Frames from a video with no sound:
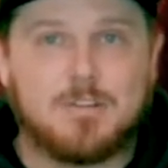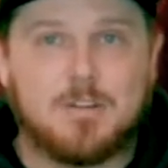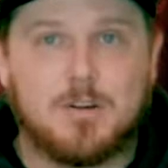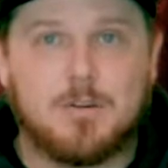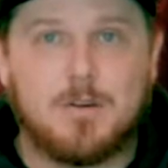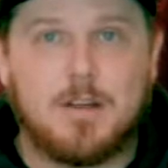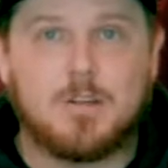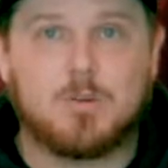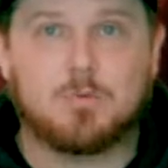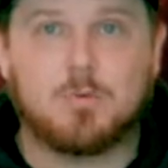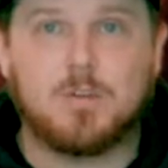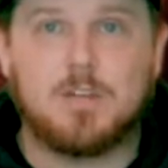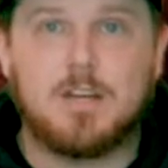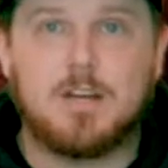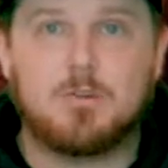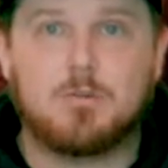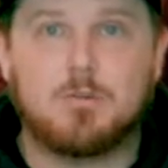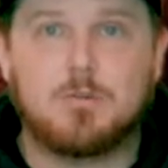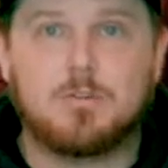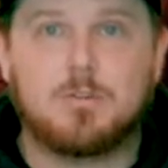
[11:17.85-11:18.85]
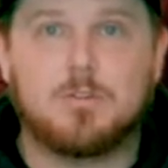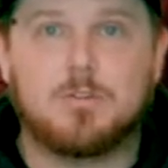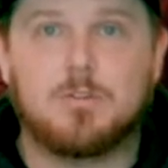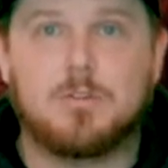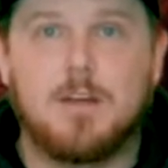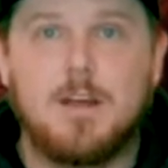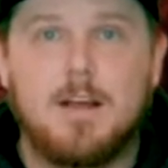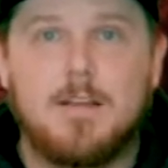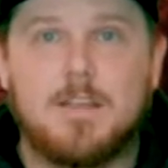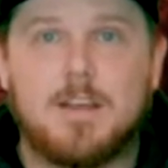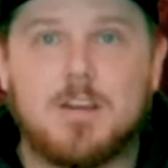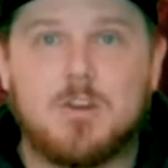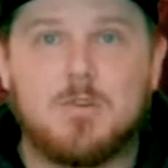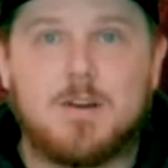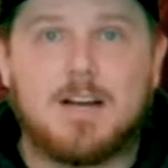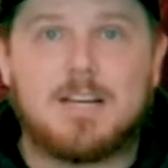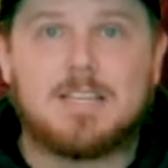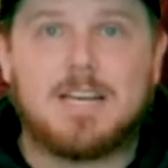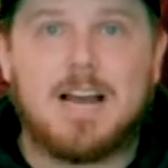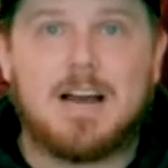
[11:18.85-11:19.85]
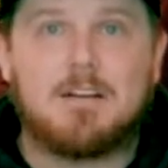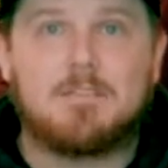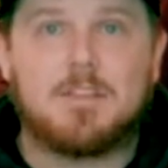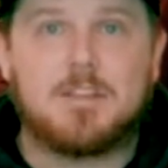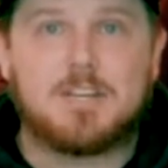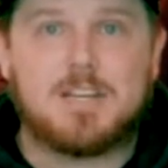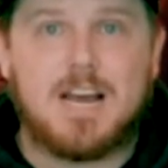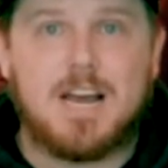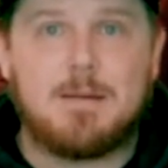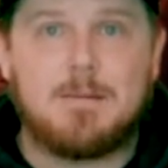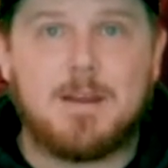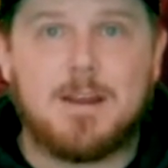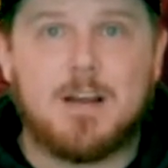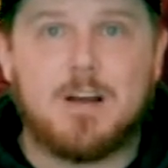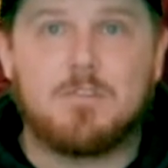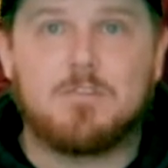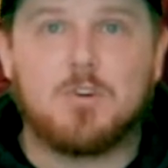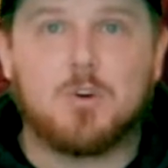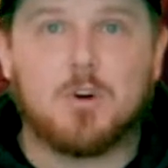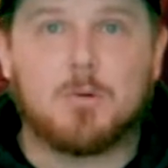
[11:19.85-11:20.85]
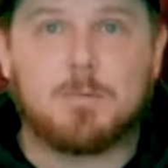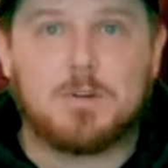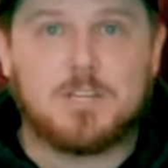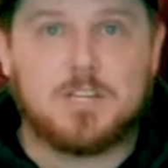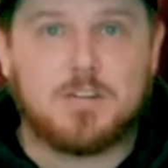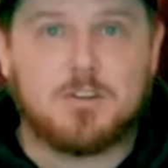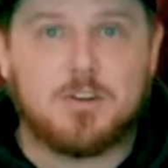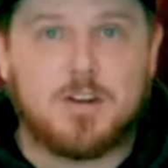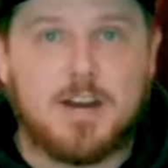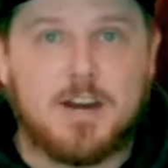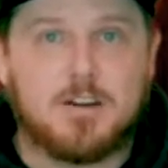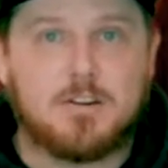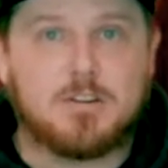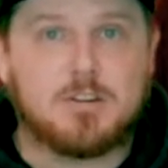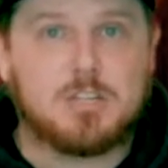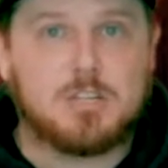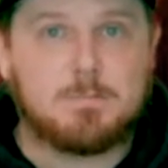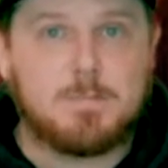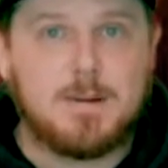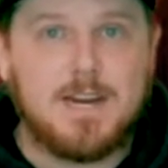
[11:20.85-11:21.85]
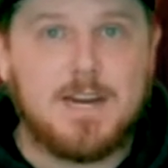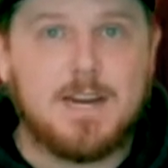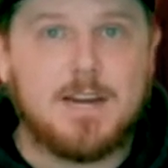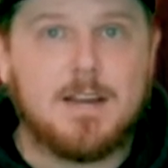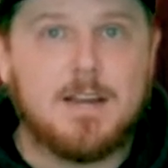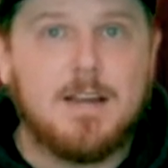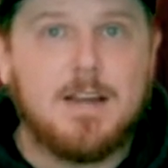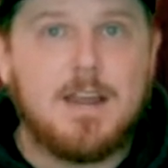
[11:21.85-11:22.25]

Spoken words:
So it's really crucial that you guys have the timing of your particular character speed